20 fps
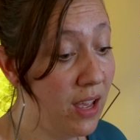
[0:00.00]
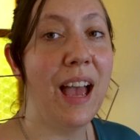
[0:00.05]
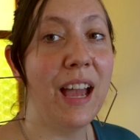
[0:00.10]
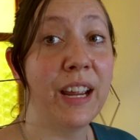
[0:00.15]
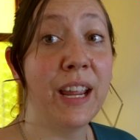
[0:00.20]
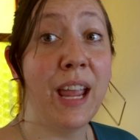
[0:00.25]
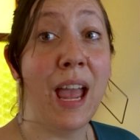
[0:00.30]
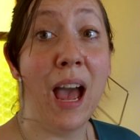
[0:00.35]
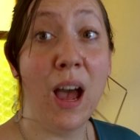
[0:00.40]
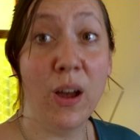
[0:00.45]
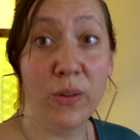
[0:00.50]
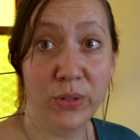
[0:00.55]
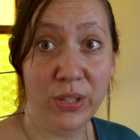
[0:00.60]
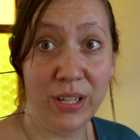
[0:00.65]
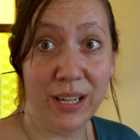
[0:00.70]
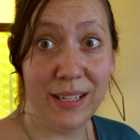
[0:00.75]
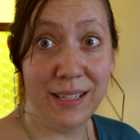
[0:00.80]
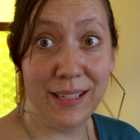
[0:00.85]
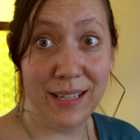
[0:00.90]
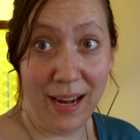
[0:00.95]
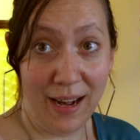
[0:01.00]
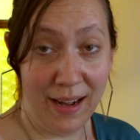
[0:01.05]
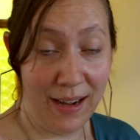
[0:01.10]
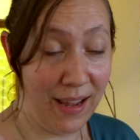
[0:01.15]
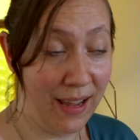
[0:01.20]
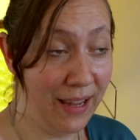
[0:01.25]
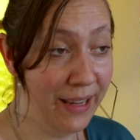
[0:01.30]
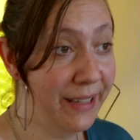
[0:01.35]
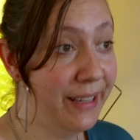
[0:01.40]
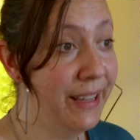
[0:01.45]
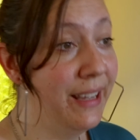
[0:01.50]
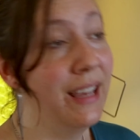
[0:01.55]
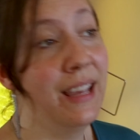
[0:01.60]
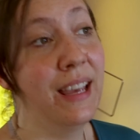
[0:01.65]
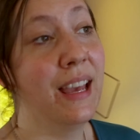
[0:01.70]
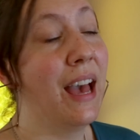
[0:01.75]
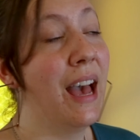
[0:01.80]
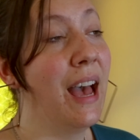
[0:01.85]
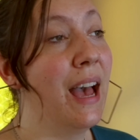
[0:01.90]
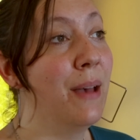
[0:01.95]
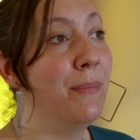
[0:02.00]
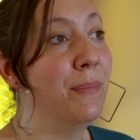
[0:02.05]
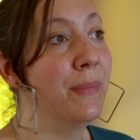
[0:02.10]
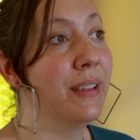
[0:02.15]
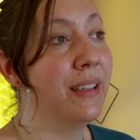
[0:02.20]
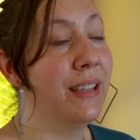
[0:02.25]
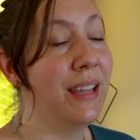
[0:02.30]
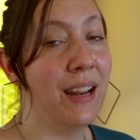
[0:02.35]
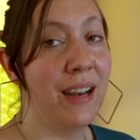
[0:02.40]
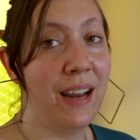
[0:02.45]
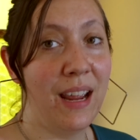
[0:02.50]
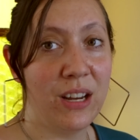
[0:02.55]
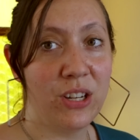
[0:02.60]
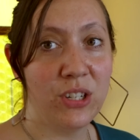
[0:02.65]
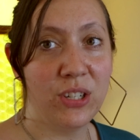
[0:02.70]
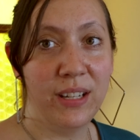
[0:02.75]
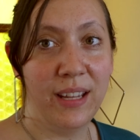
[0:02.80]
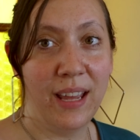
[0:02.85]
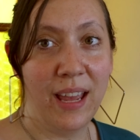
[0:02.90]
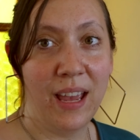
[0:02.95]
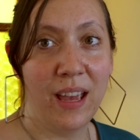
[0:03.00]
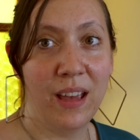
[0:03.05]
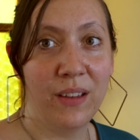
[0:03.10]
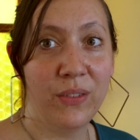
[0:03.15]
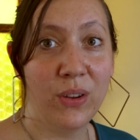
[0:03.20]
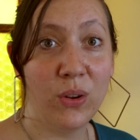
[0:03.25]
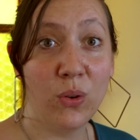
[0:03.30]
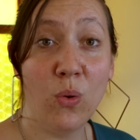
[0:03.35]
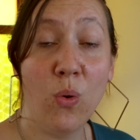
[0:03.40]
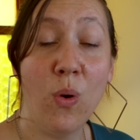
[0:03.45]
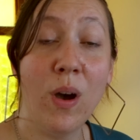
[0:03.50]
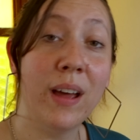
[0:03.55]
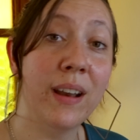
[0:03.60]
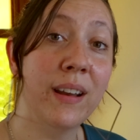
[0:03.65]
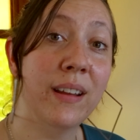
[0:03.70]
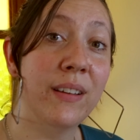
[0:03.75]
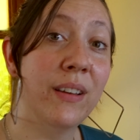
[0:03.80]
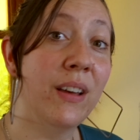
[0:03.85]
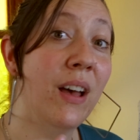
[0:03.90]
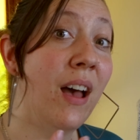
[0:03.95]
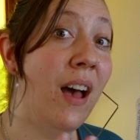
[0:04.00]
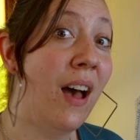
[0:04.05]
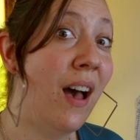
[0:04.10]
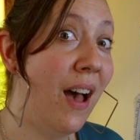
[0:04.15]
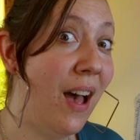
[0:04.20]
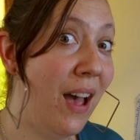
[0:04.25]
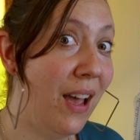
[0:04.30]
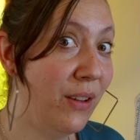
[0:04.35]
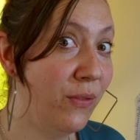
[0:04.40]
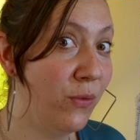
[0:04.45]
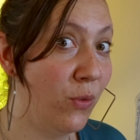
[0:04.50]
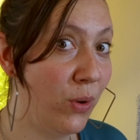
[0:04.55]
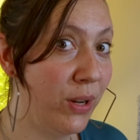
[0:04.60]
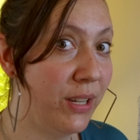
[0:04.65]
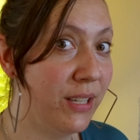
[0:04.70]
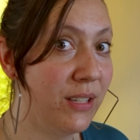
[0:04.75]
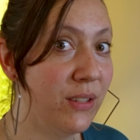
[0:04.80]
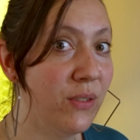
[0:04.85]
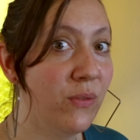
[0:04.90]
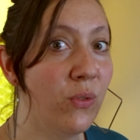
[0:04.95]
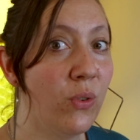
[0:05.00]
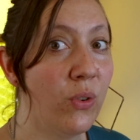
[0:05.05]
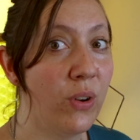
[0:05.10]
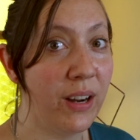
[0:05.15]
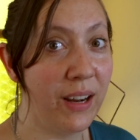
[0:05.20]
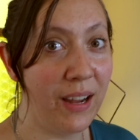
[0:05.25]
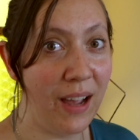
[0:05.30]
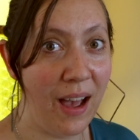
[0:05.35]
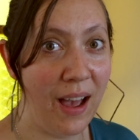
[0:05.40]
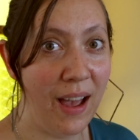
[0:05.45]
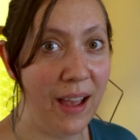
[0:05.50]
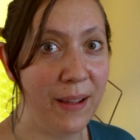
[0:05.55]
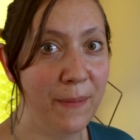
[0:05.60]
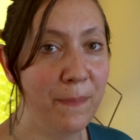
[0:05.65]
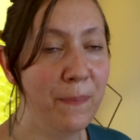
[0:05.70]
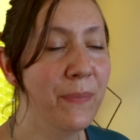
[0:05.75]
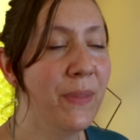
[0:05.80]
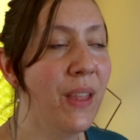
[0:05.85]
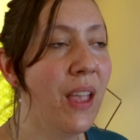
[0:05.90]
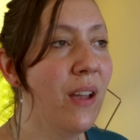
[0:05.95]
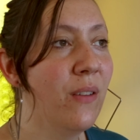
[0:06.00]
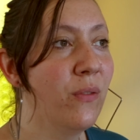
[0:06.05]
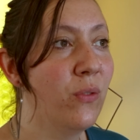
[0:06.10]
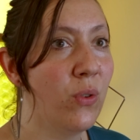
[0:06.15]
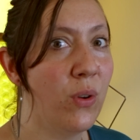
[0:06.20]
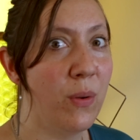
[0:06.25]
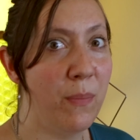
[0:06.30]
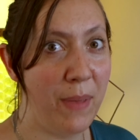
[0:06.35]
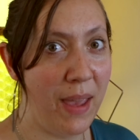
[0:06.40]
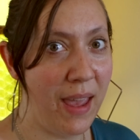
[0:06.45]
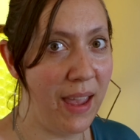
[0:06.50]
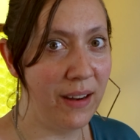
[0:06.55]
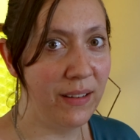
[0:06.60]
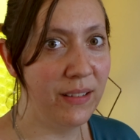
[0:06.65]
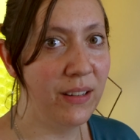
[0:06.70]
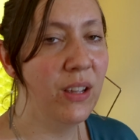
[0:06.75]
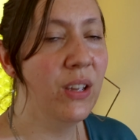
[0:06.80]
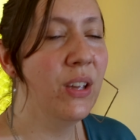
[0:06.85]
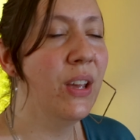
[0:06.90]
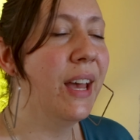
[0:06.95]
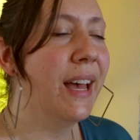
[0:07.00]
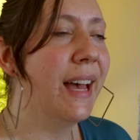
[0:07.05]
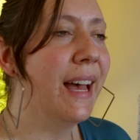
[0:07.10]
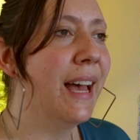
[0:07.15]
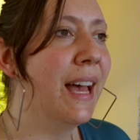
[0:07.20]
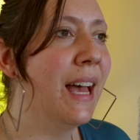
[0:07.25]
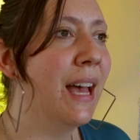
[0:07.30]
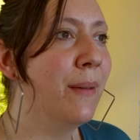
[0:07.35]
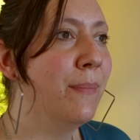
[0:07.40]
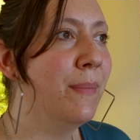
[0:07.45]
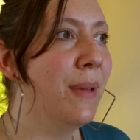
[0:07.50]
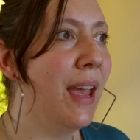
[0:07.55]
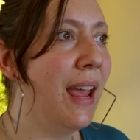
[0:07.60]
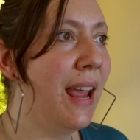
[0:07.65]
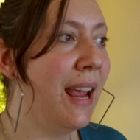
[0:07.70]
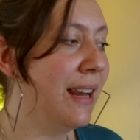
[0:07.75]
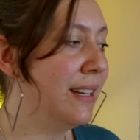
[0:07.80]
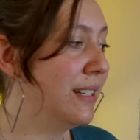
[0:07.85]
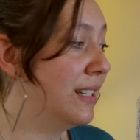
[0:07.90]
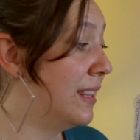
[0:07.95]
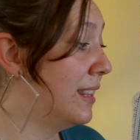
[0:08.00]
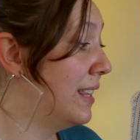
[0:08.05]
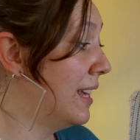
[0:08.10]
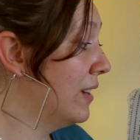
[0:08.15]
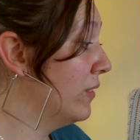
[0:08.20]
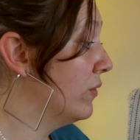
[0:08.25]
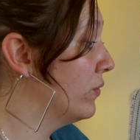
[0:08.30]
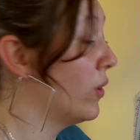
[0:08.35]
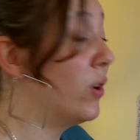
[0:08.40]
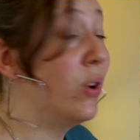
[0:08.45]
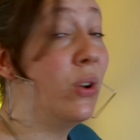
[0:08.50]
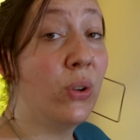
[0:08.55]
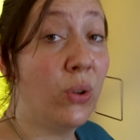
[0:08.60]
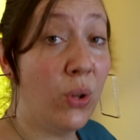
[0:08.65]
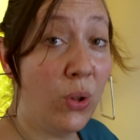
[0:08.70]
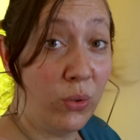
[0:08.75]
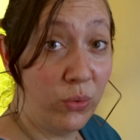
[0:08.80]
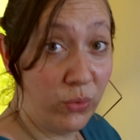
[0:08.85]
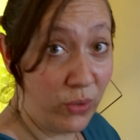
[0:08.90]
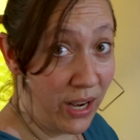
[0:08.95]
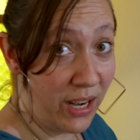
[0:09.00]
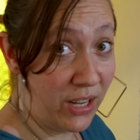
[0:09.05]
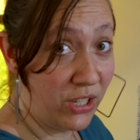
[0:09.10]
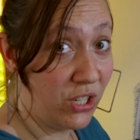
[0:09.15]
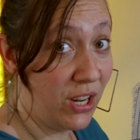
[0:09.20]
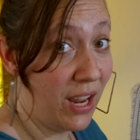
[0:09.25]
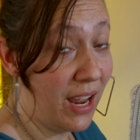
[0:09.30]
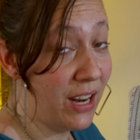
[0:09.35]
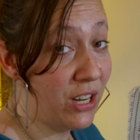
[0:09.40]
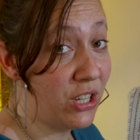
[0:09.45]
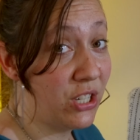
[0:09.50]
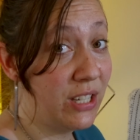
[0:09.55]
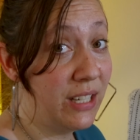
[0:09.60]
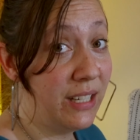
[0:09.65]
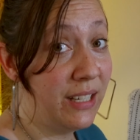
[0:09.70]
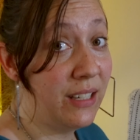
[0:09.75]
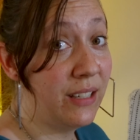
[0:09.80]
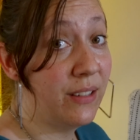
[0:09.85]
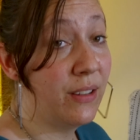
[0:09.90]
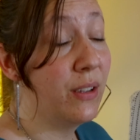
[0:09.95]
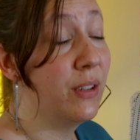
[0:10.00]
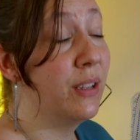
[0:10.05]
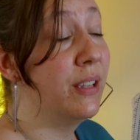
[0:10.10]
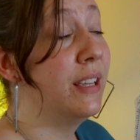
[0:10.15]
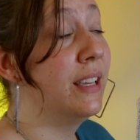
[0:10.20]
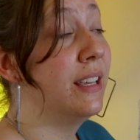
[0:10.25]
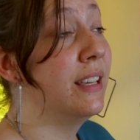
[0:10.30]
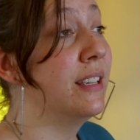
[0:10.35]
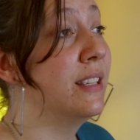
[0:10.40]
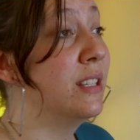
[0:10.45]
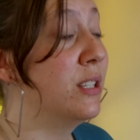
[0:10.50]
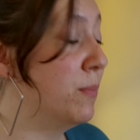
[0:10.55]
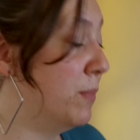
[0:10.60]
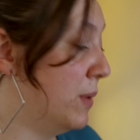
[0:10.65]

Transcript: A countertenor um, can actually have quite a, a, high voice for a guy, for a man, um, and their vocal range actually is